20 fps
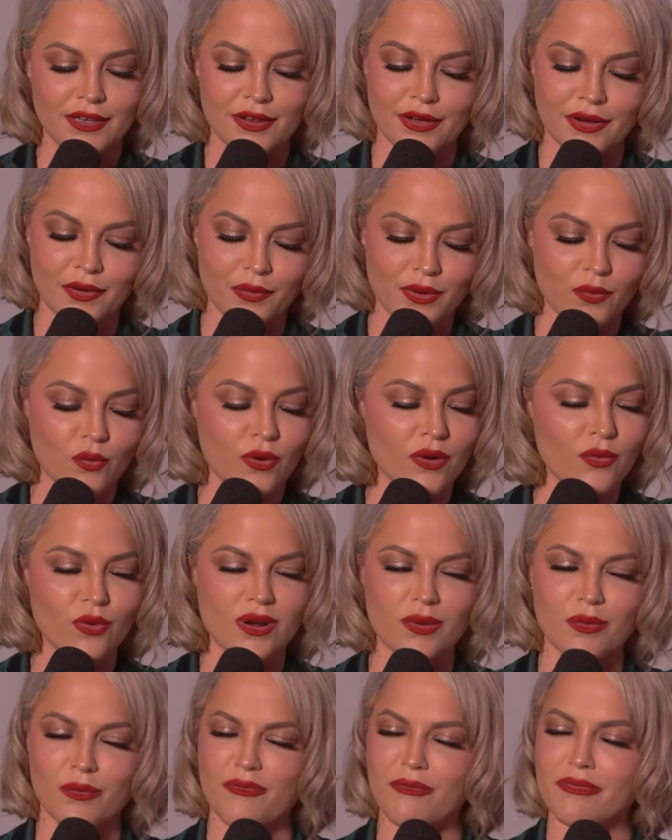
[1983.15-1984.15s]
you know, we're, we're,
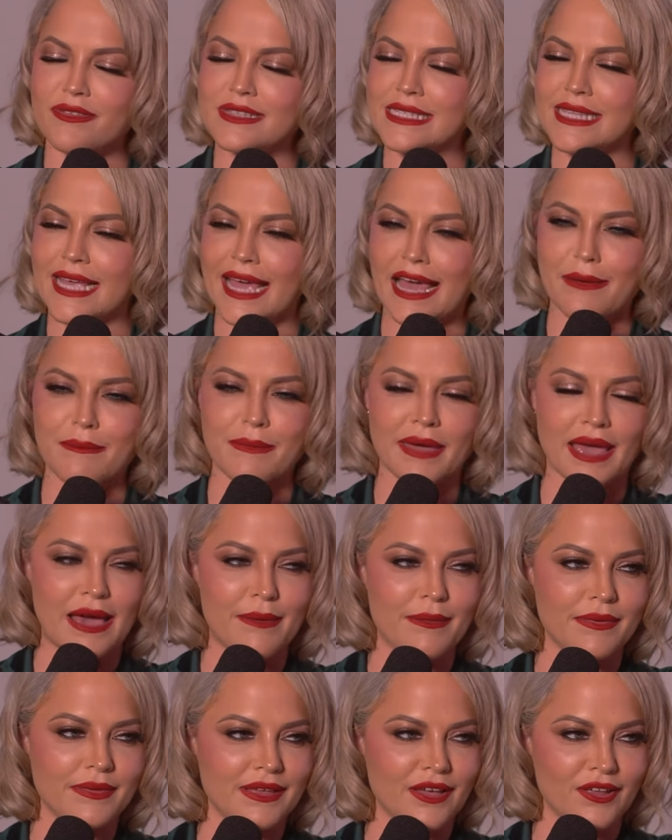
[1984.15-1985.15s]
we're slam bam.
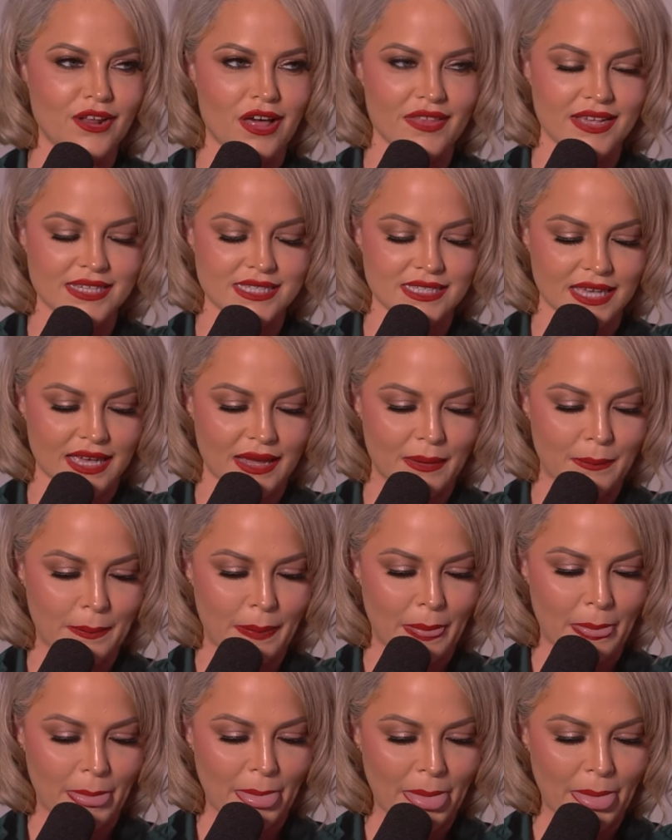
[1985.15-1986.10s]
I get shy. You know, I get introverted,